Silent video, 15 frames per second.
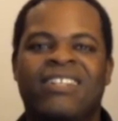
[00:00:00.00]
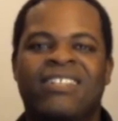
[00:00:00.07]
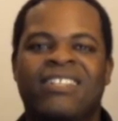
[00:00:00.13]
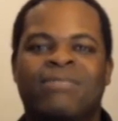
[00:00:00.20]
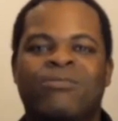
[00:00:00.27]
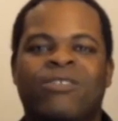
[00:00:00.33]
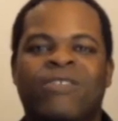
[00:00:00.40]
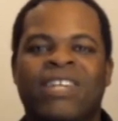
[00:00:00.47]

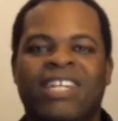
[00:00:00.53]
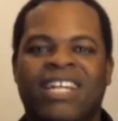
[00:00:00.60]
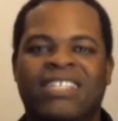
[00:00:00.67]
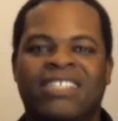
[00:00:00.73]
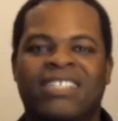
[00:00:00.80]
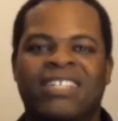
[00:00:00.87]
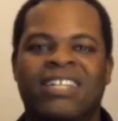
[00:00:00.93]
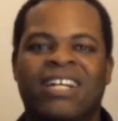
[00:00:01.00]
This movie
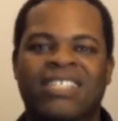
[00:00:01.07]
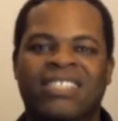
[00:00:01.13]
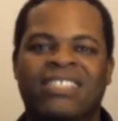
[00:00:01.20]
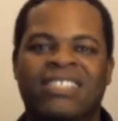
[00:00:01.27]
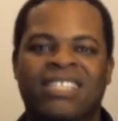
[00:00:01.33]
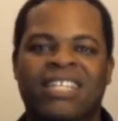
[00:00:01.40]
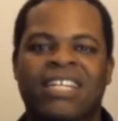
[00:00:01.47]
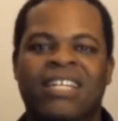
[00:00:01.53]
gets a
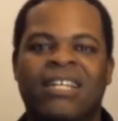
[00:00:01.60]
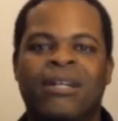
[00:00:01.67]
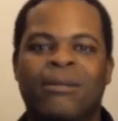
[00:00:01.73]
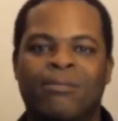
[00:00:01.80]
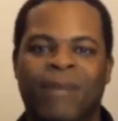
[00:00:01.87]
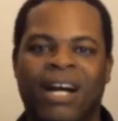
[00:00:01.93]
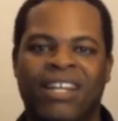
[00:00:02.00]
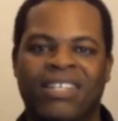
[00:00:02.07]
C
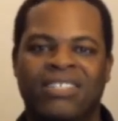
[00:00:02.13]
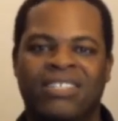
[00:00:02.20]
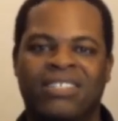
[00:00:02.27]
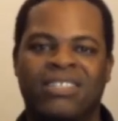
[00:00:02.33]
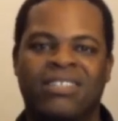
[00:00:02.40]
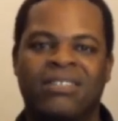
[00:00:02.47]
minus.